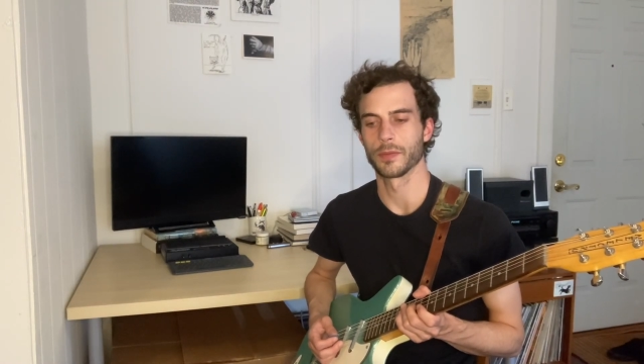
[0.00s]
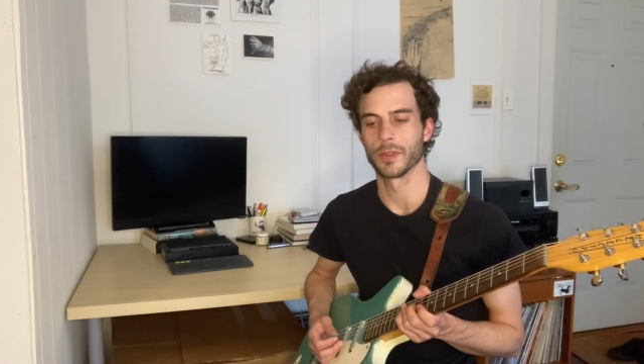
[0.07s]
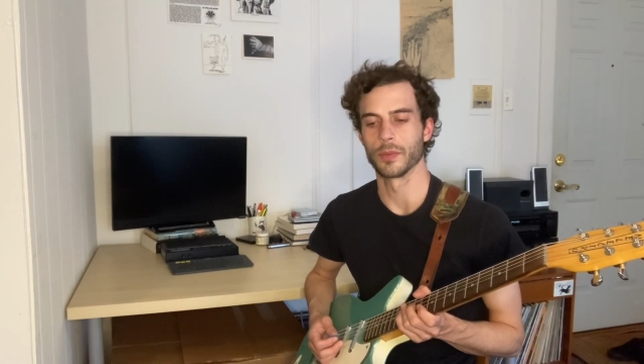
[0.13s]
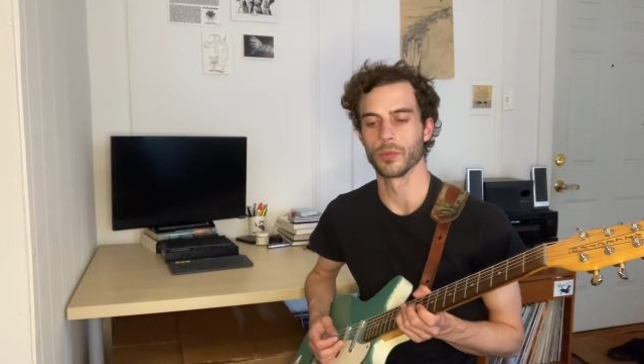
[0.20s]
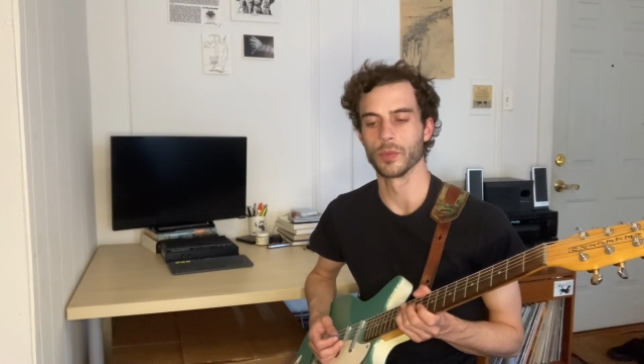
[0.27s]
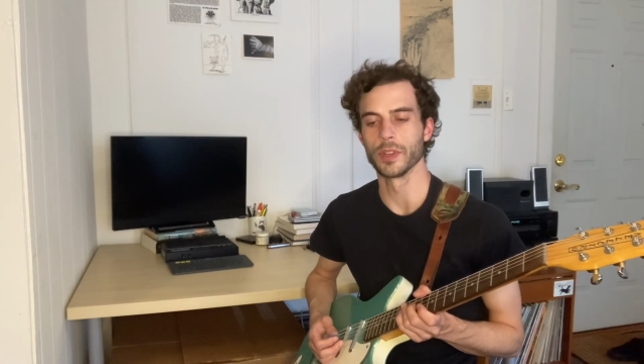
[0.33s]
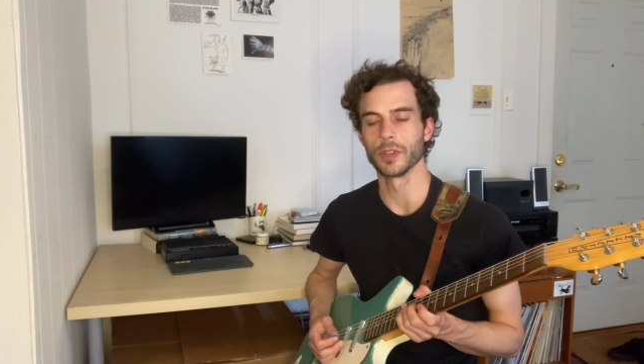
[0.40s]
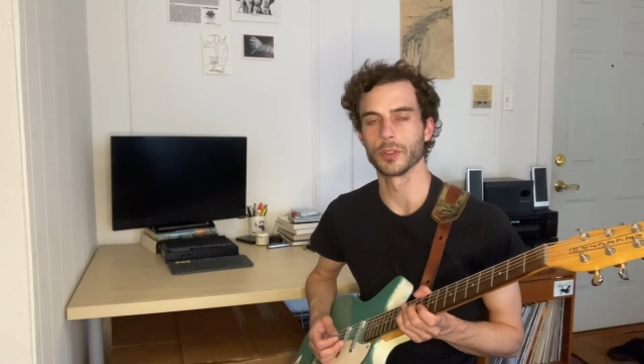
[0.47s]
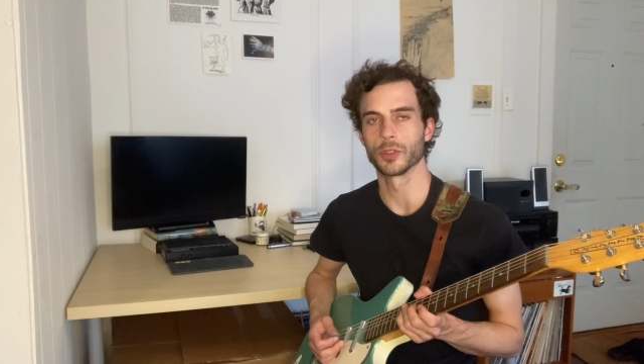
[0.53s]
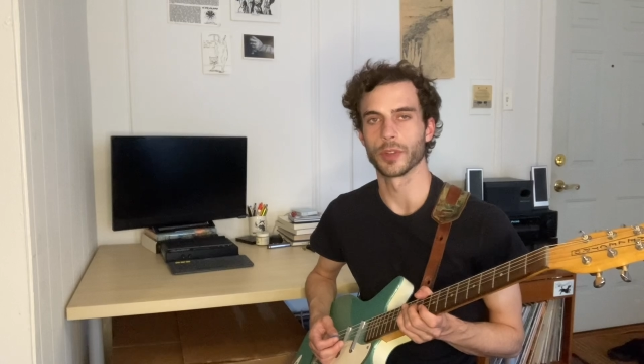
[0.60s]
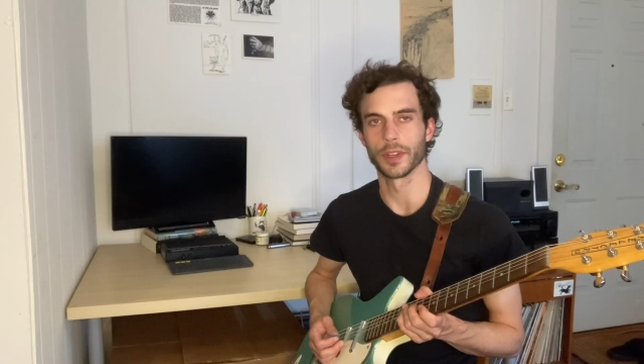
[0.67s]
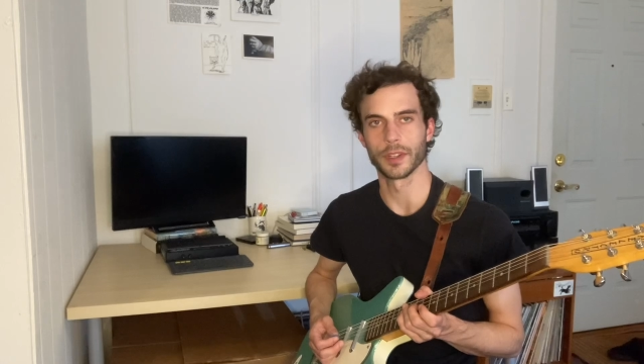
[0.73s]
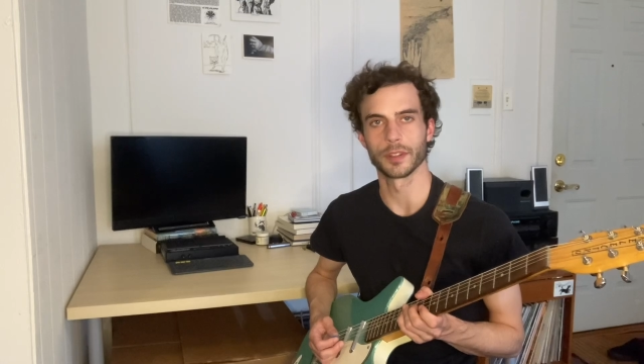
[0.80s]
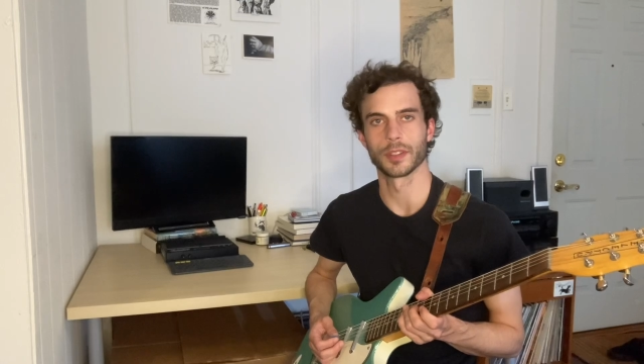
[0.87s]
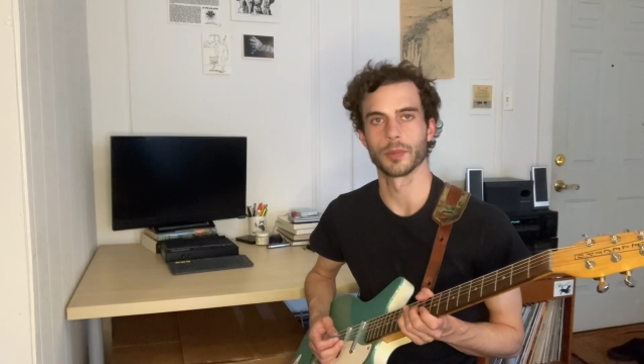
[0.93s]
The real
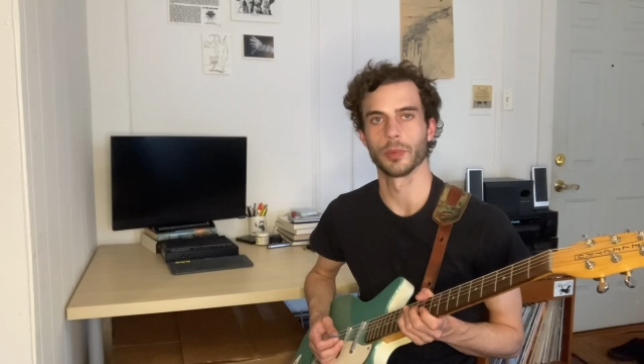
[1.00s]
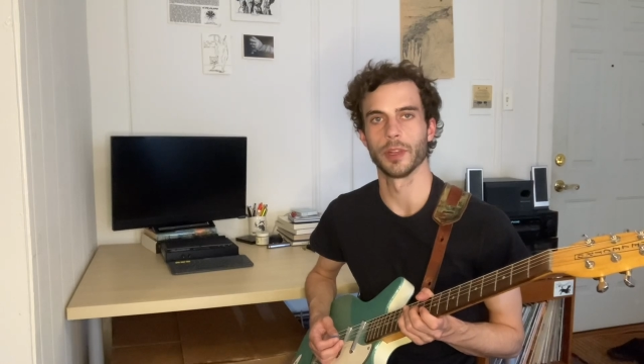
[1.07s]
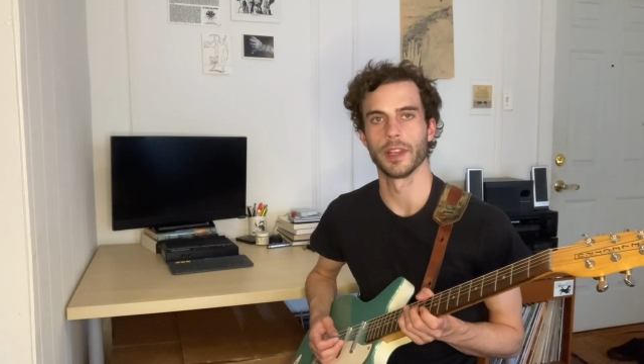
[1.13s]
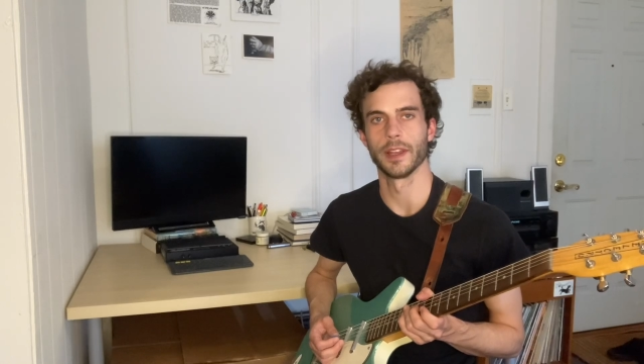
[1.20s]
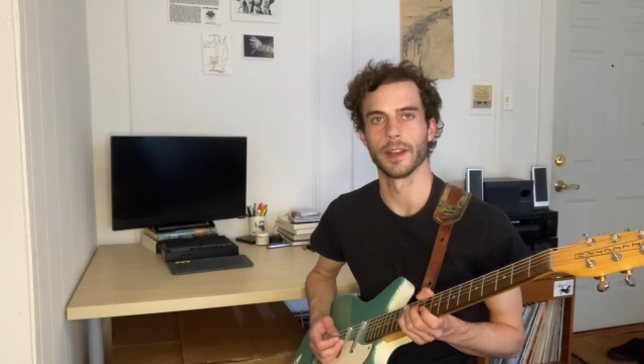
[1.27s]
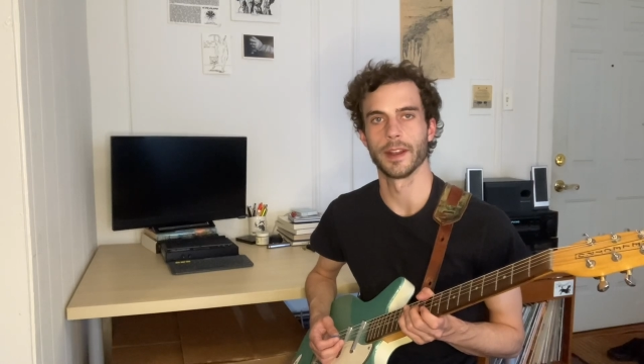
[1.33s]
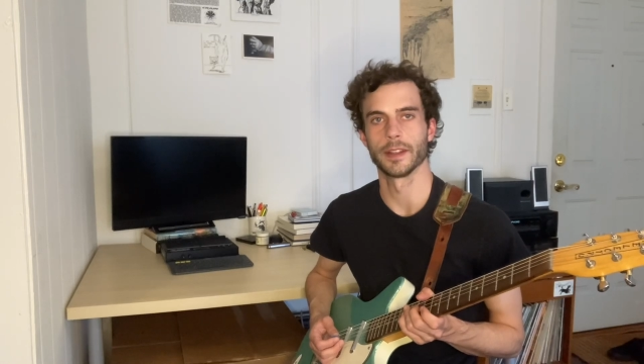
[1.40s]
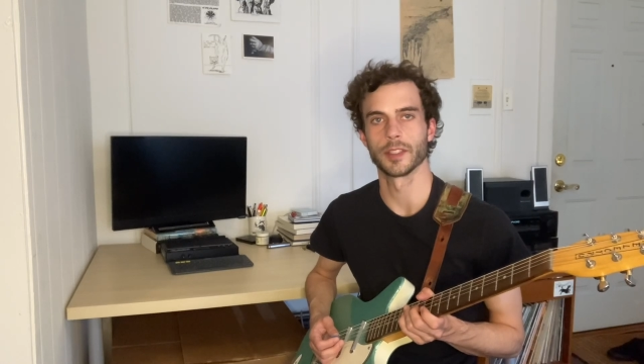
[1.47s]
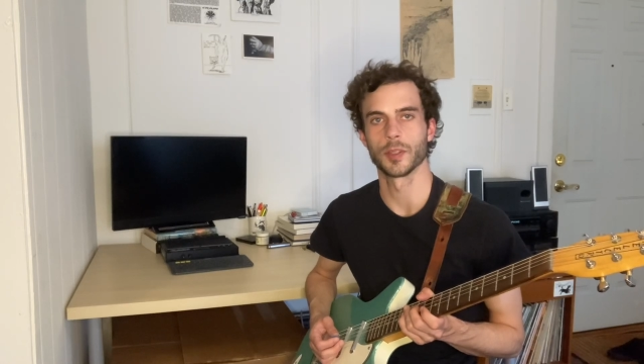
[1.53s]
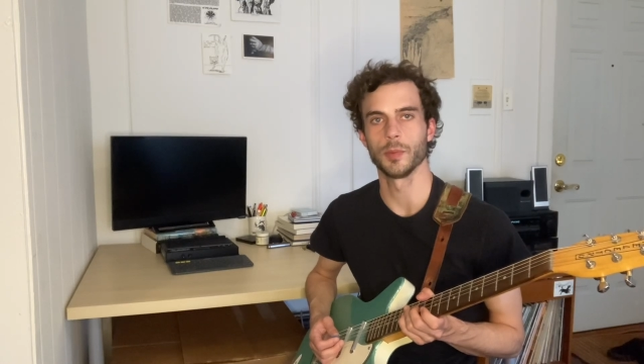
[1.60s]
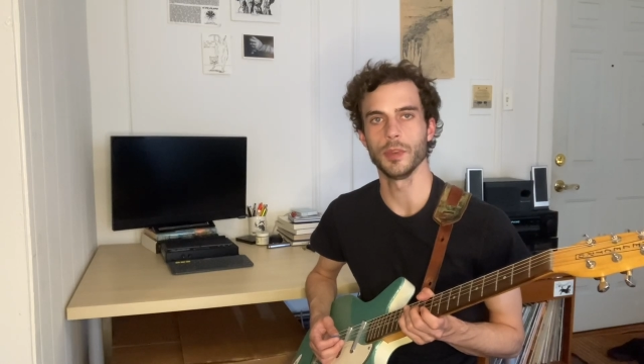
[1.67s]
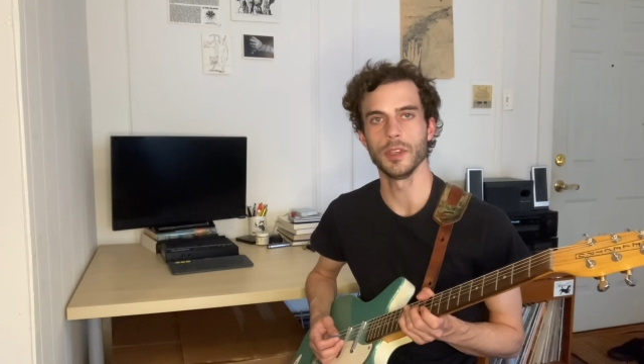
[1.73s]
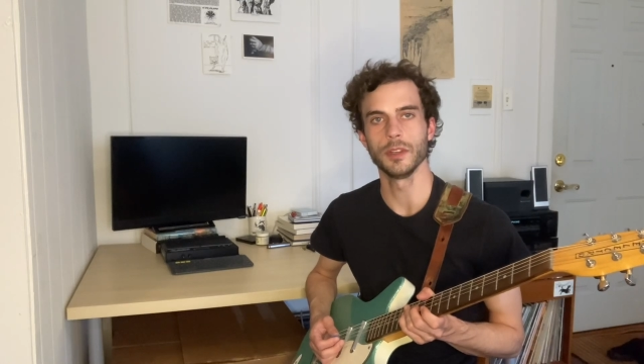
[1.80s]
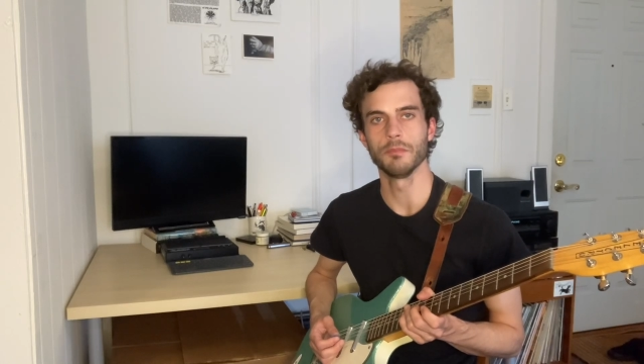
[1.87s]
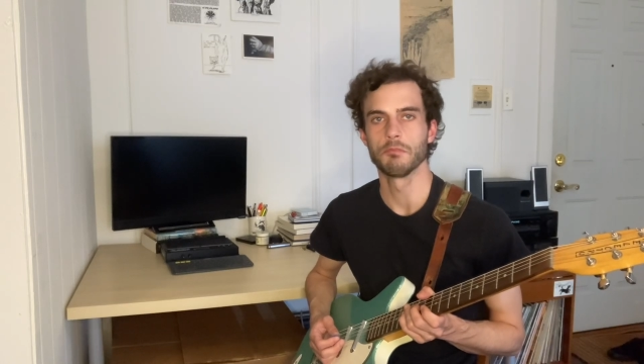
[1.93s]
trick is to play it at
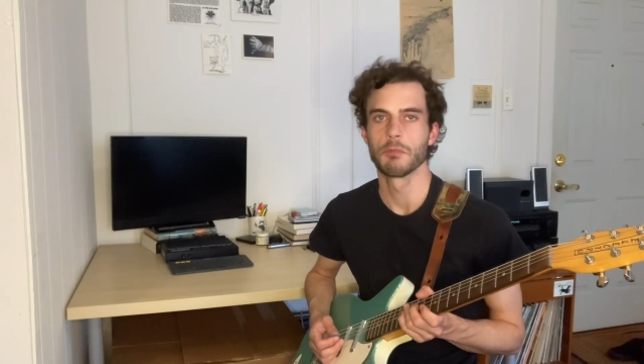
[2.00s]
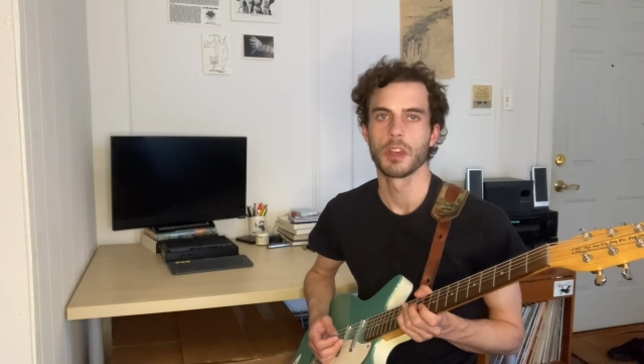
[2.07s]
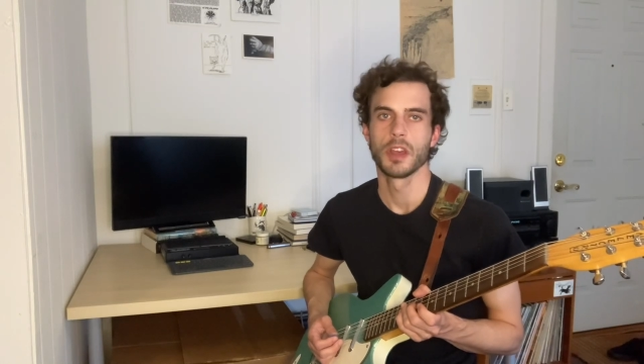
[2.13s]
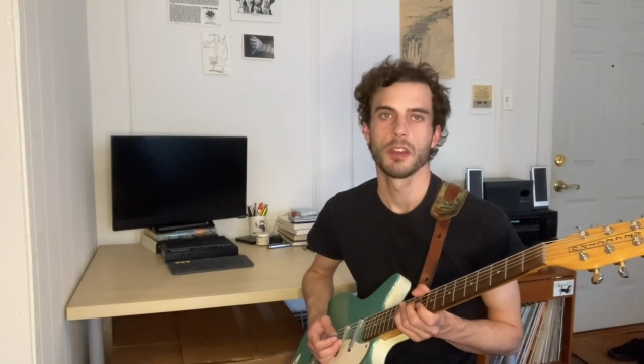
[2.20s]
speed.